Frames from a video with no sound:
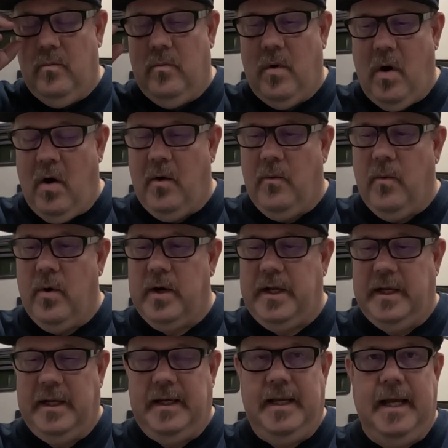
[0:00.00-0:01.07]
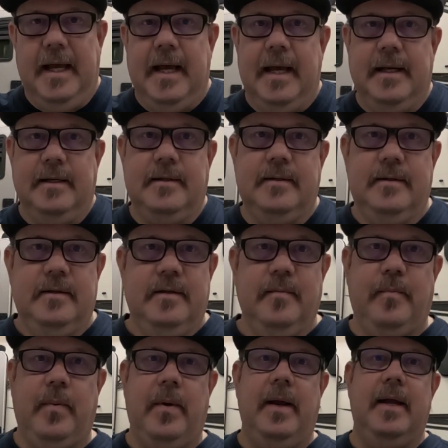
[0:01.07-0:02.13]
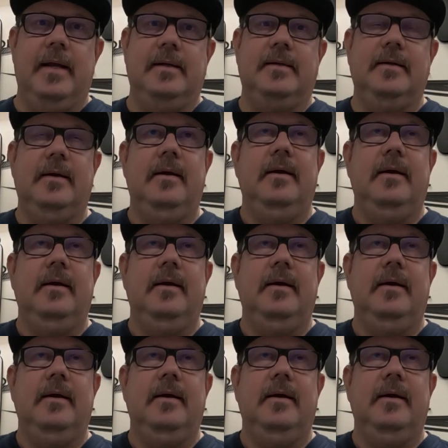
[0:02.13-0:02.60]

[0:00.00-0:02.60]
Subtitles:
artwork you get to print,